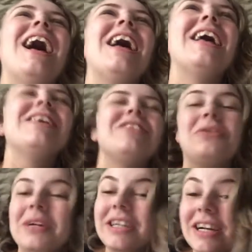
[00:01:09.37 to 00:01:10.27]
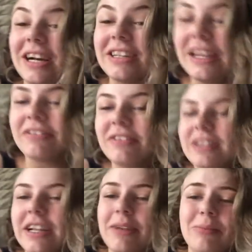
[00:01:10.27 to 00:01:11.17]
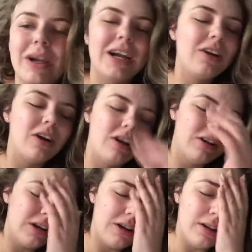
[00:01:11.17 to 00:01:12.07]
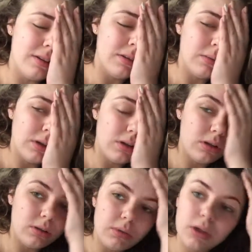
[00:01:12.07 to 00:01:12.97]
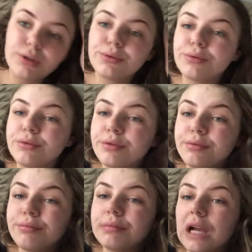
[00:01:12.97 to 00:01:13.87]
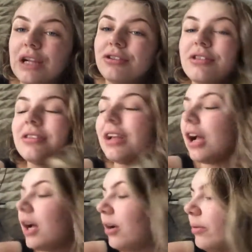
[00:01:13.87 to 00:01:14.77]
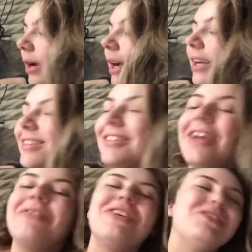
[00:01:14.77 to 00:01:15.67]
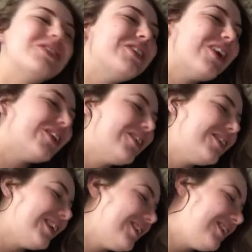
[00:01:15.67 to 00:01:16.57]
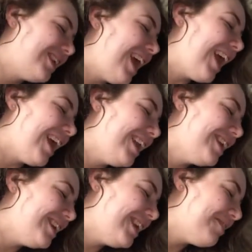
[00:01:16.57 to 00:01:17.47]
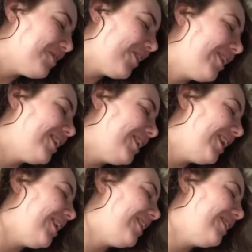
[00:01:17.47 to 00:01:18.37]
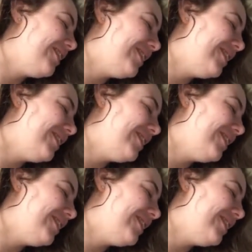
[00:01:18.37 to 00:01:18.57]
It's quicker, definitely, but I can't. I can't stomach another McDonald's. I just... I had so much McDonald's yesterday. I literally had more than you.